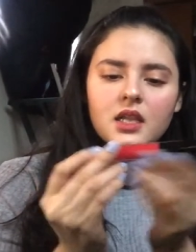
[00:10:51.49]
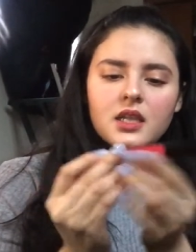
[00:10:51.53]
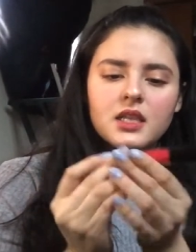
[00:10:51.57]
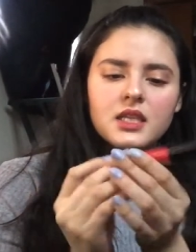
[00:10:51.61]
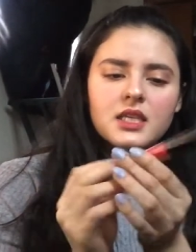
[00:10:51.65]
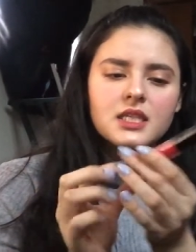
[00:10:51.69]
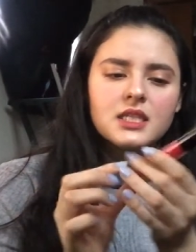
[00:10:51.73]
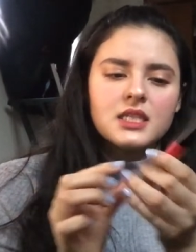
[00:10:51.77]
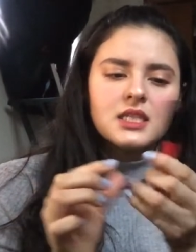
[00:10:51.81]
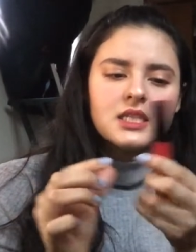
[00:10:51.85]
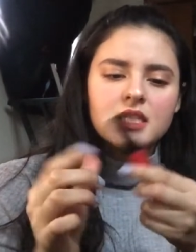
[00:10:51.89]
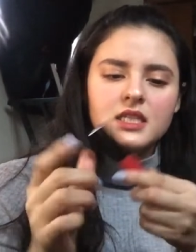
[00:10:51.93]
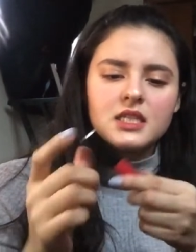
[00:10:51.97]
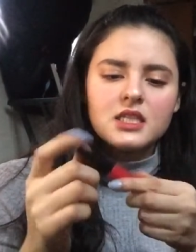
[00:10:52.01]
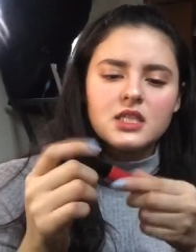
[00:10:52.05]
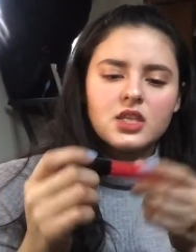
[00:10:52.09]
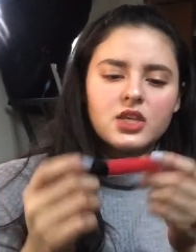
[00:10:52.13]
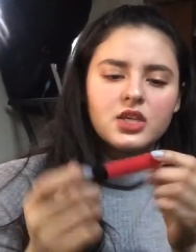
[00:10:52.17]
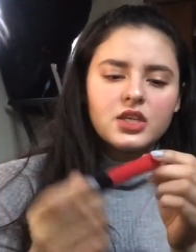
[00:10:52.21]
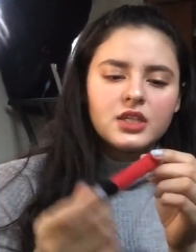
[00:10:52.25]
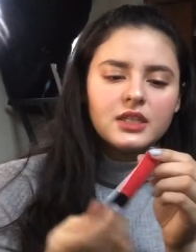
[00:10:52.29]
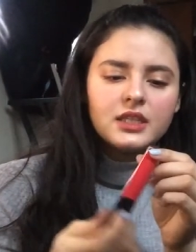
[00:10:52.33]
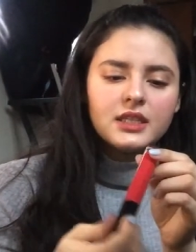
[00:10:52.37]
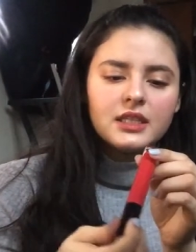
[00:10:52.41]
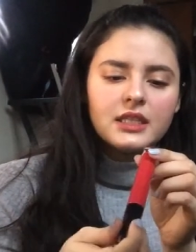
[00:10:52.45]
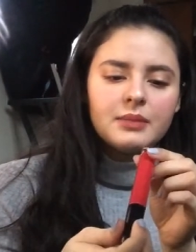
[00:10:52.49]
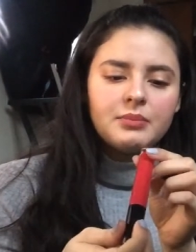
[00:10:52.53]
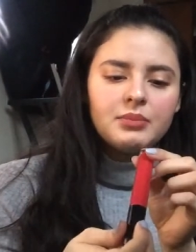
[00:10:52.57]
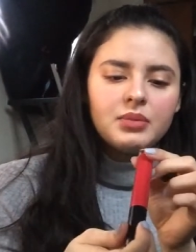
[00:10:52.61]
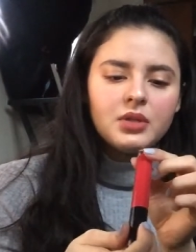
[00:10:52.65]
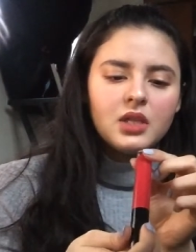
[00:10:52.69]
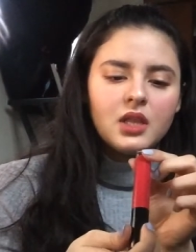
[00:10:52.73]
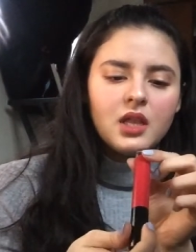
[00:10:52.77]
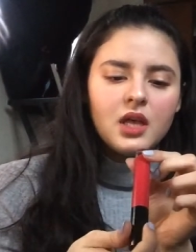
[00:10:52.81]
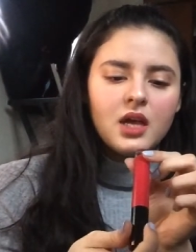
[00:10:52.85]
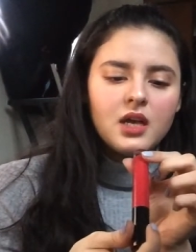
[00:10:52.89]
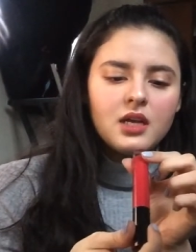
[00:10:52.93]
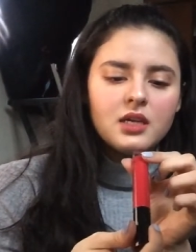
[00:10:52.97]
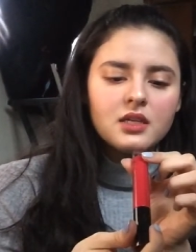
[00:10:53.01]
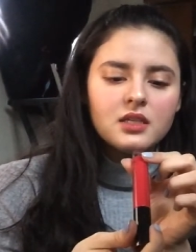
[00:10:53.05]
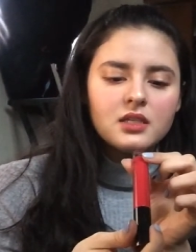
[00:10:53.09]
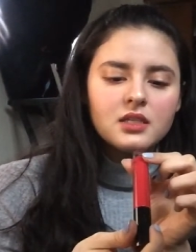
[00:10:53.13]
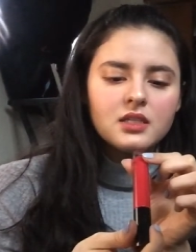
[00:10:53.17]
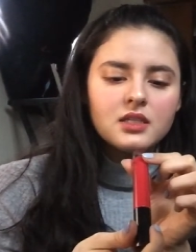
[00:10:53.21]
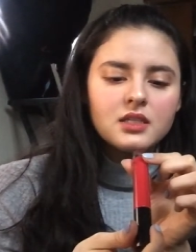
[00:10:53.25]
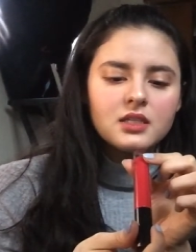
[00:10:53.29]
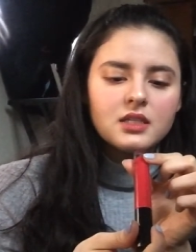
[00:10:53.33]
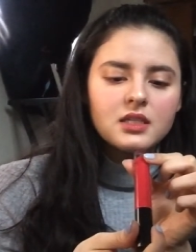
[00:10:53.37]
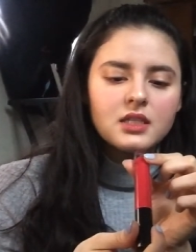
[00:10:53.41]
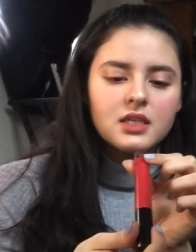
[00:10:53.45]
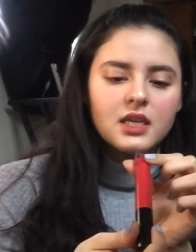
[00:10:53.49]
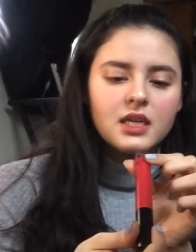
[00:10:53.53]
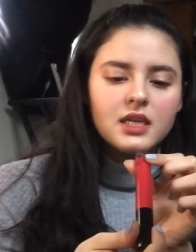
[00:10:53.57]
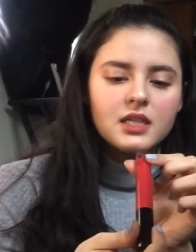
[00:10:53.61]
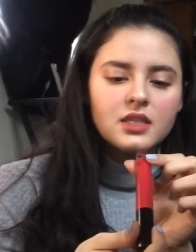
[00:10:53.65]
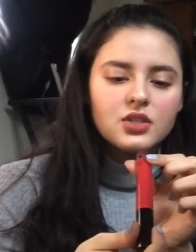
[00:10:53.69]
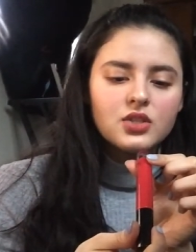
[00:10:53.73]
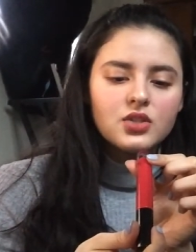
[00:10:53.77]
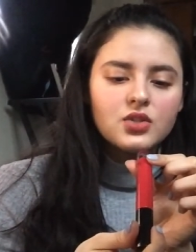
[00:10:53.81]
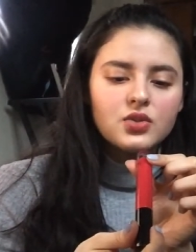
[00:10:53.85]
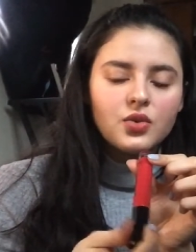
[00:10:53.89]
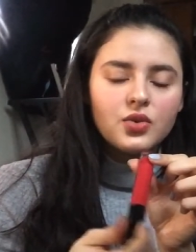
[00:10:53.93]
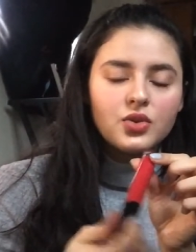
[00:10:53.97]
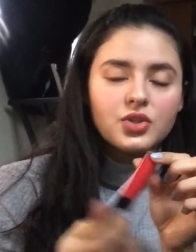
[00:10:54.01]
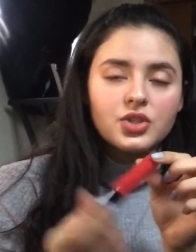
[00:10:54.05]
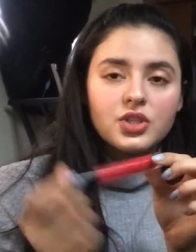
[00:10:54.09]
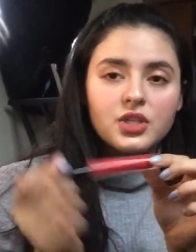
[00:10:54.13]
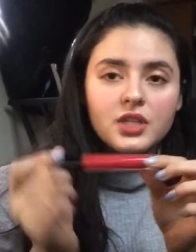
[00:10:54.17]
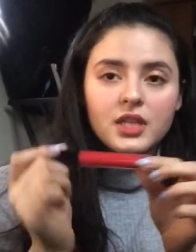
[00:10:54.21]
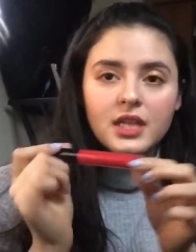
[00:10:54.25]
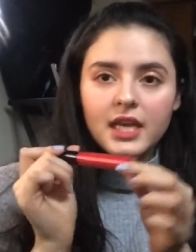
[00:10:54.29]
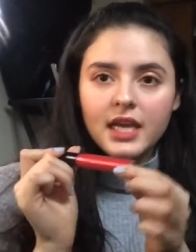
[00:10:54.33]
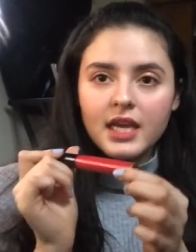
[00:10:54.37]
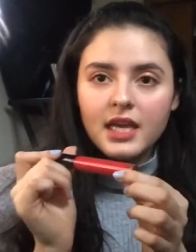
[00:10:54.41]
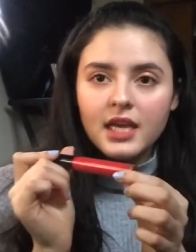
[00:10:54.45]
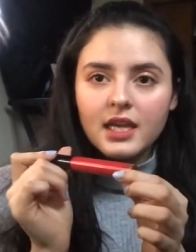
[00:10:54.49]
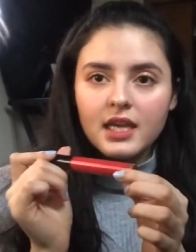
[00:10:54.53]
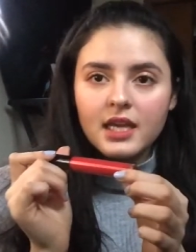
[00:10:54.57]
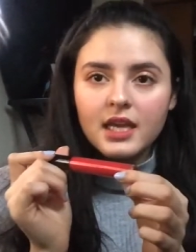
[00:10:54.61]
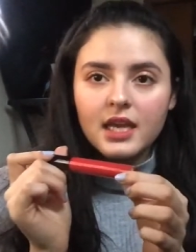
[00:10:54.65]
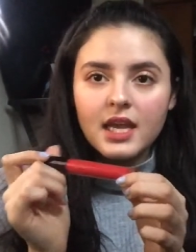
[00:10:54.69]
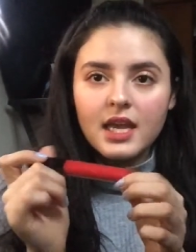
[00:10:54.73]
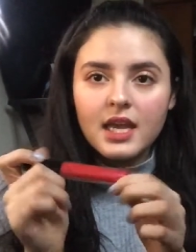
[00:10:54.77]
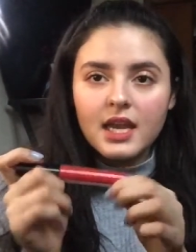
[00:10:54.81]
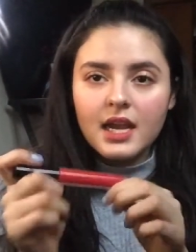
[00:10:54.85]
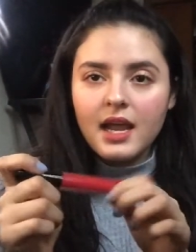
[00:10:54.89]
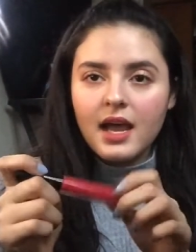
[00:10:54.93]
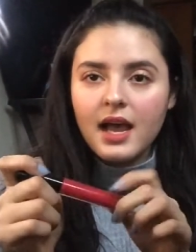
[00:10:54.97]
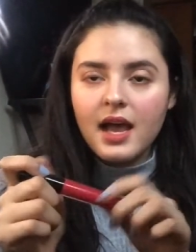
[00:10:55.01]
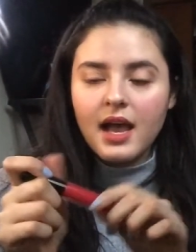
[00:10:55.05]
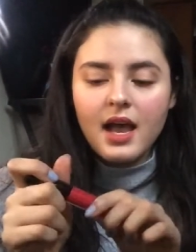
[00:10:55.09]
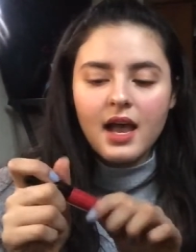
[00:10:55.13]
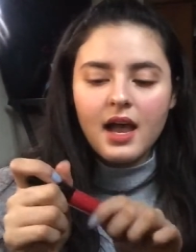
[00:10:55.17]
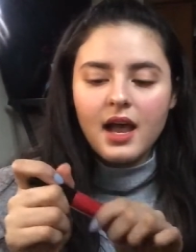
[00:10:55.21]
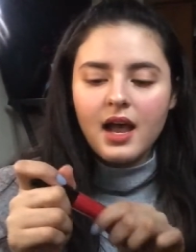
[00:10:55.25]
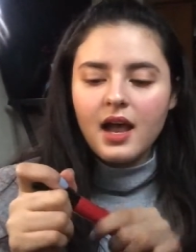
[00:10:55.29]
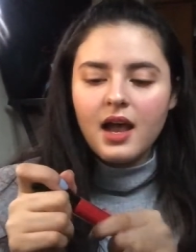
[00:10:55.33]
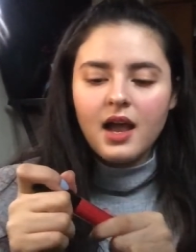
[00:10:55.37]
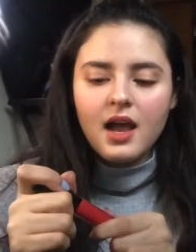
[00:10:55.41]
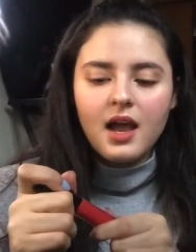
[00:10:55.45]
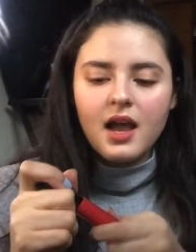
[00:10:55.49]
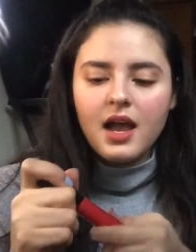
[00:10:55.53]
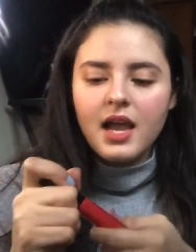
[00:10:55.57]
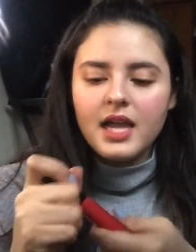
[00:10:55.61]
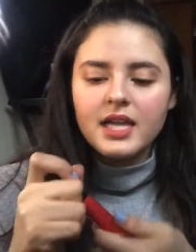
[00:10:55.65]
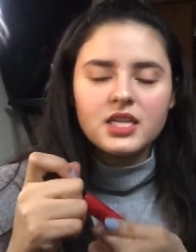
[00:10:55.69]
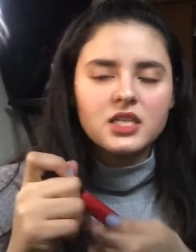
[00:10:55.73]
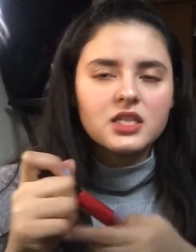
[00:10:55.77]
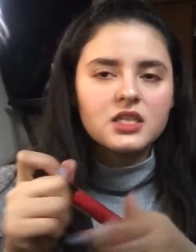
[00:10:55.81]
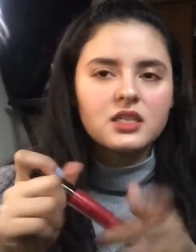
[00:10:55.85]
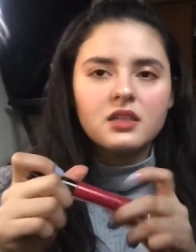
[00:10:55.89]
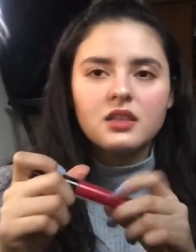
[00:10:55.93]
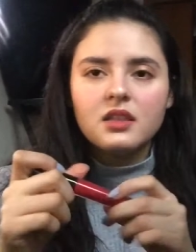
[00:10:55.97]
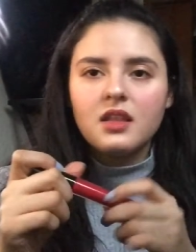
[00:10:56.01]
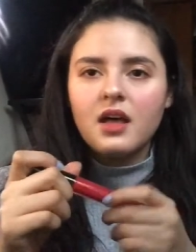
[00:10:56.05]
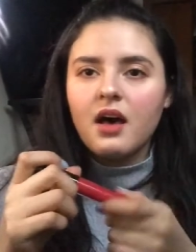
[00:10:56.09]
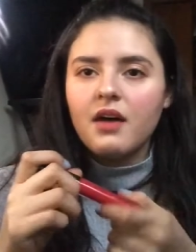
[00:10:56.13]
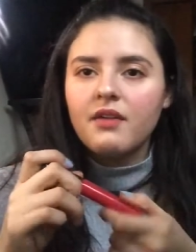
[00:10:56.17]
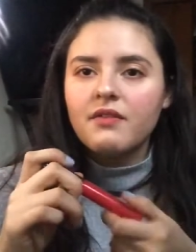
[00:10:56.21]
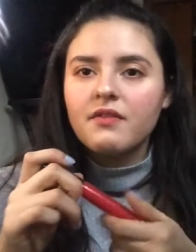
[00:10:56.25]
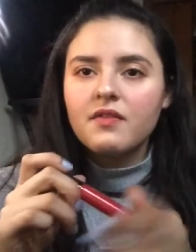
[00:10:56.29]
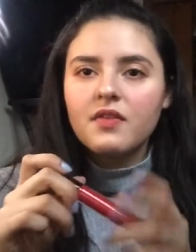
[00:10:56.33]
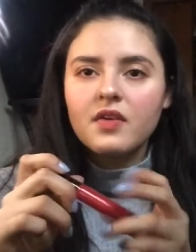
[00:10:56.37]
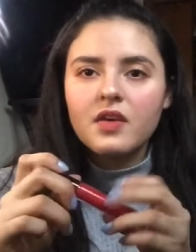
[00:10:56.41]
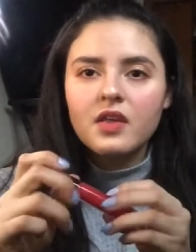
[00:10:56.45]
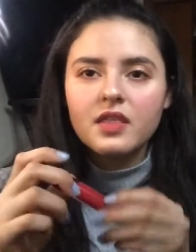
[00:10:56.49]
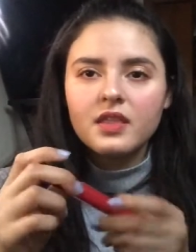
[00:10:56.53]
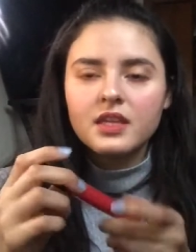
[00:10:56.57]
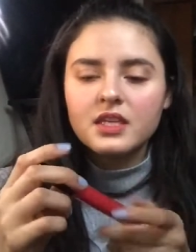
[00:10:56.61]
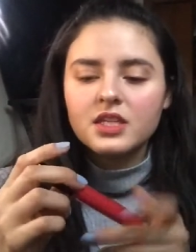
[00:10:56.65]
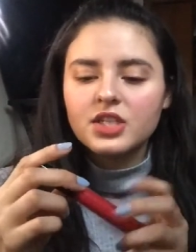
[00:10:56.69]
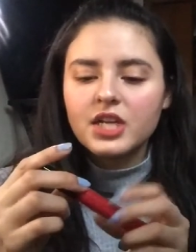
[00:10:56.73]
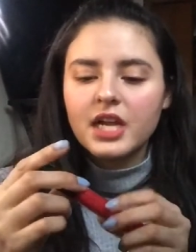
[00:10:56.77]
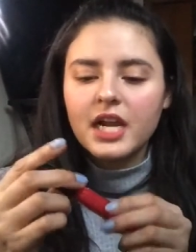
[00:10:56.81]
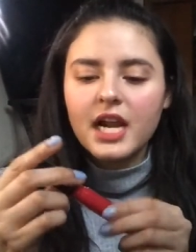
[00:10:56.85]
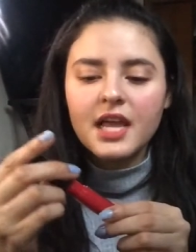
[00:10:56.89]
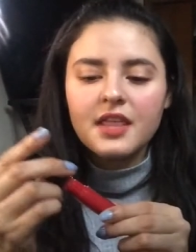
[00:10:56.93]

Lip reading: This is their lip gloss in Socialite, and I just love this shade.